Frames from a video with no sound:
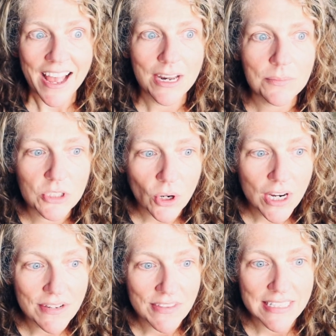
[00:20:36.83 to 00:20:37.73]
And I'm
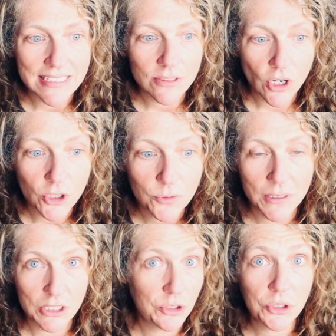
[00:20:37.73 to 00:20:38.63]
sorry if that sounds harsh,
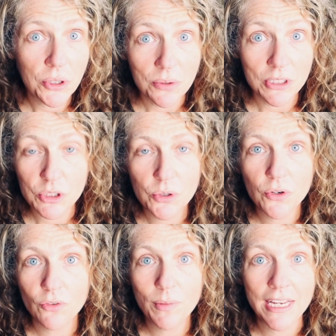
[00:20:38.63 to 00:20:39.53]
but it's true. It's
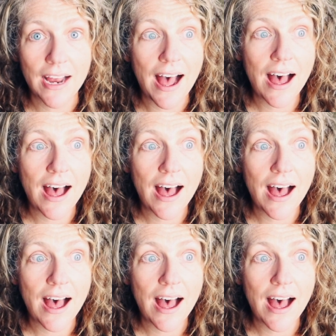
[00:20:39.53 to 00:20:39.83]
true of me.